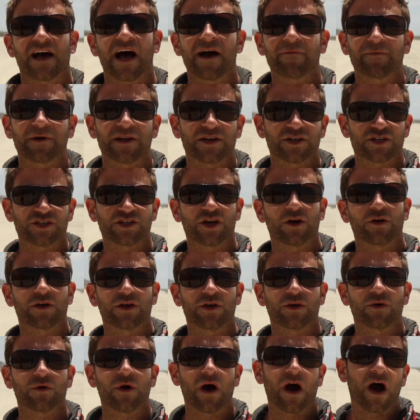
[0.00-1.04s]
I'm going to show
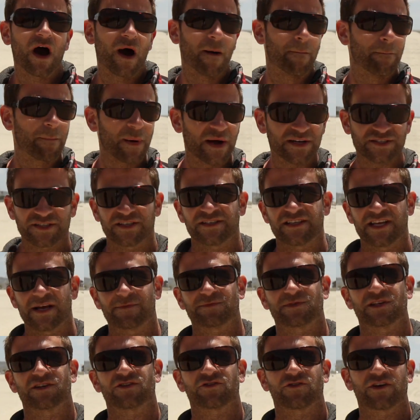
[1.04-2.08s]
you a bunch of
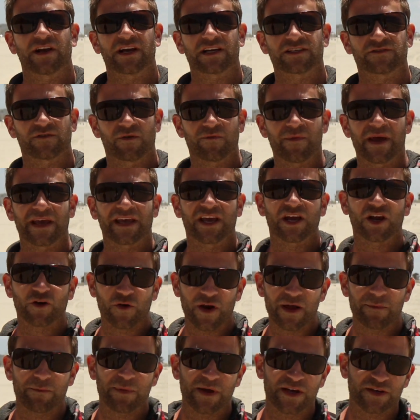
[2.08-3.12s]
tips and tricks for making
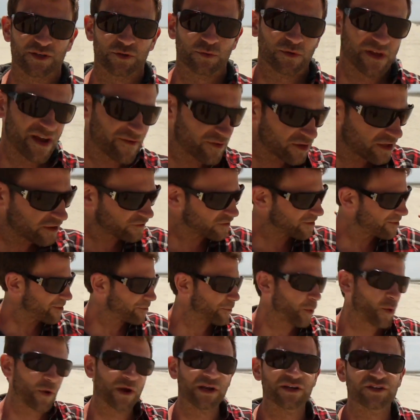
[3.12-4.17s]
great pictures with everything from a
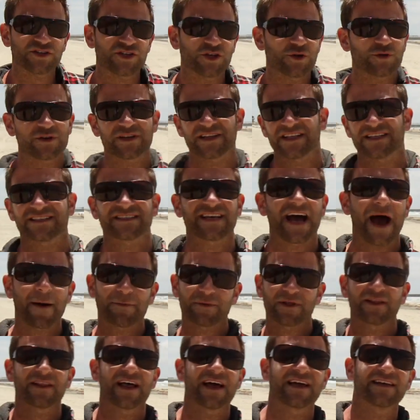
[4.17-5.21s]
point and shoot to the top
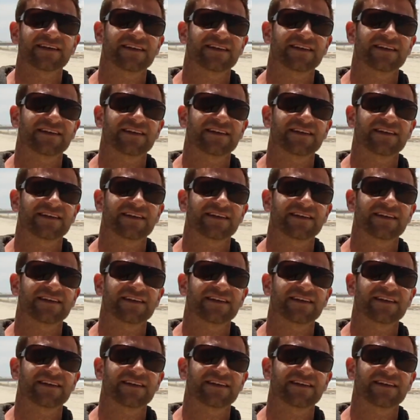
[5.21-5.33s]
of the line